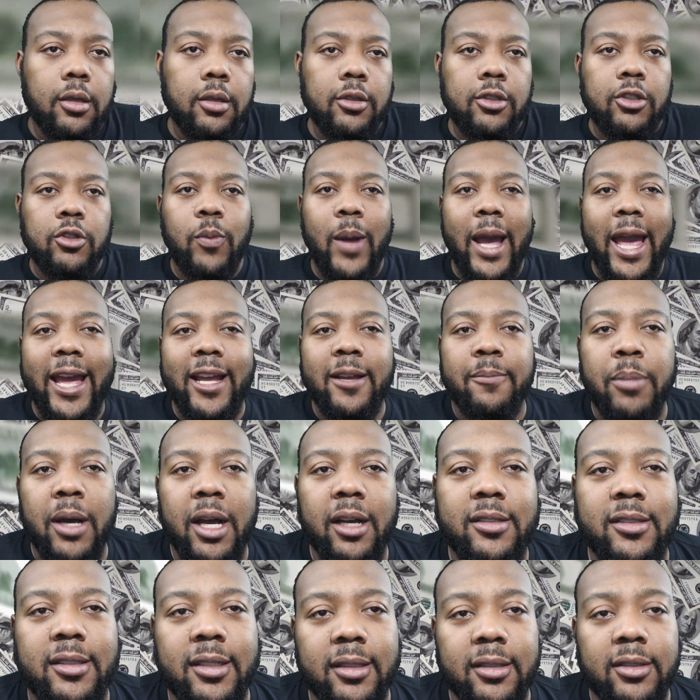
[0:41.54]

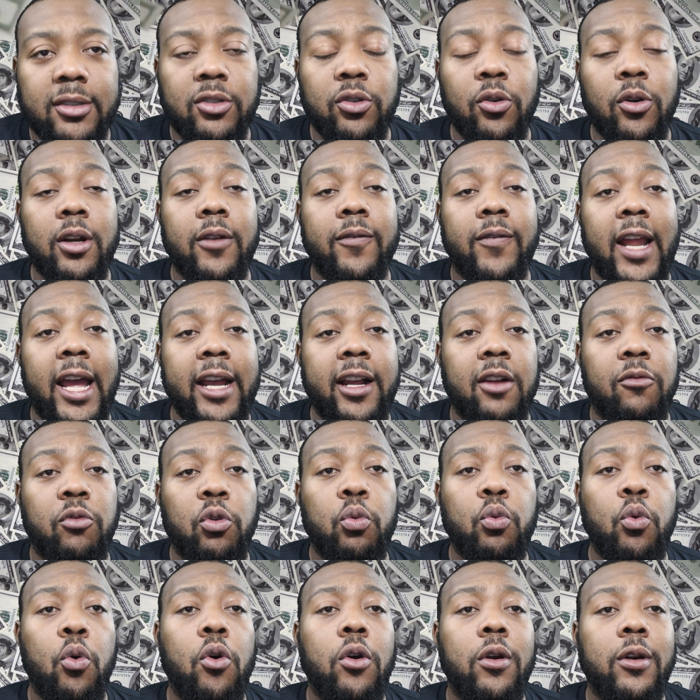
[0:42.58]
Swagbucks is sort of like a
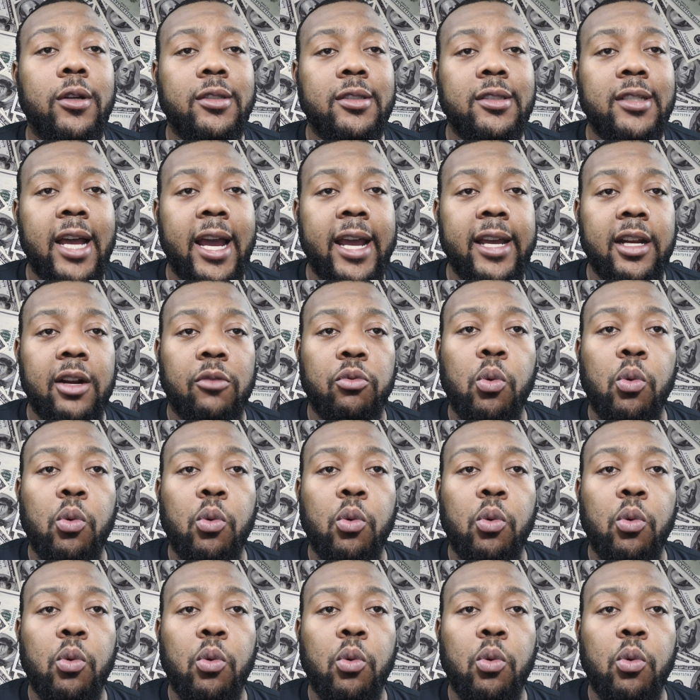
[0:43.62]
reward site, a